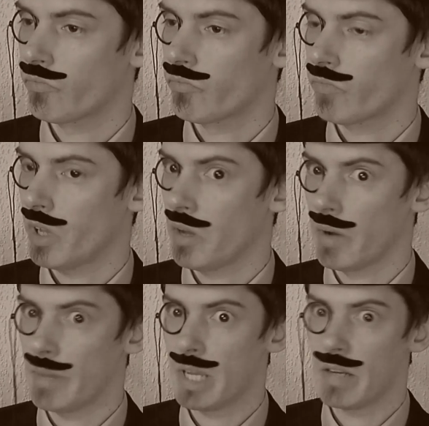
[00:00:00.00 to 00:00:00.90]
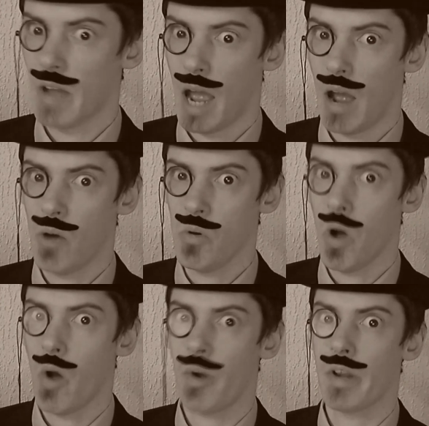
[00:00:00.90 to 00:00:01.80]
Ew, I mean, how
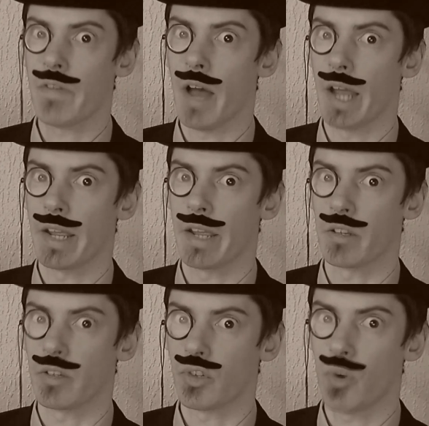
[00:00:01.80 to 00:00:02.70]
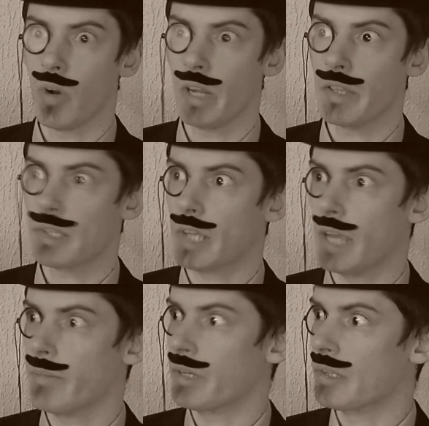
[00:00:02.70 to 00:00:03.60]
horrifying! Surely this game
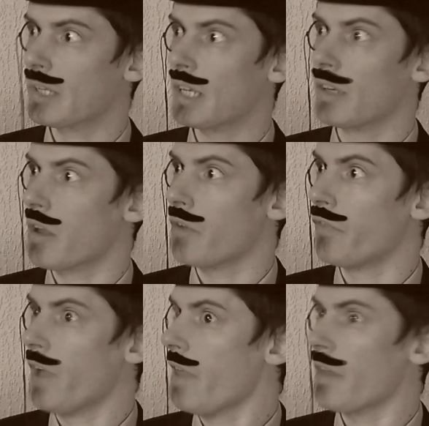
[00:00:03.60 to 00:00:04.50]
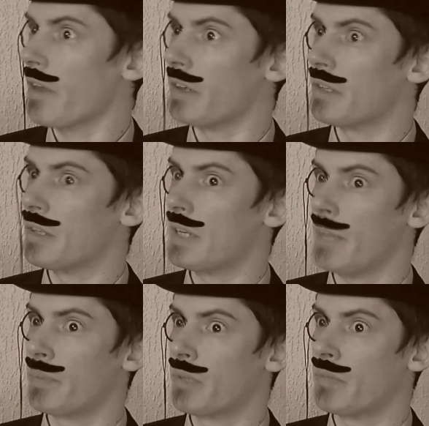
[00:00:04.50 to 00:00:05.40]
can sink no further into the
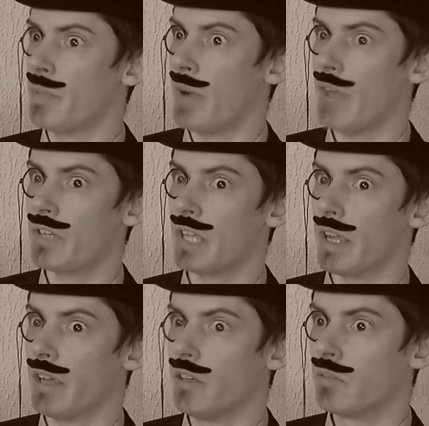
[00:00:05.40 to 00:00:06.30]
depths of depravity.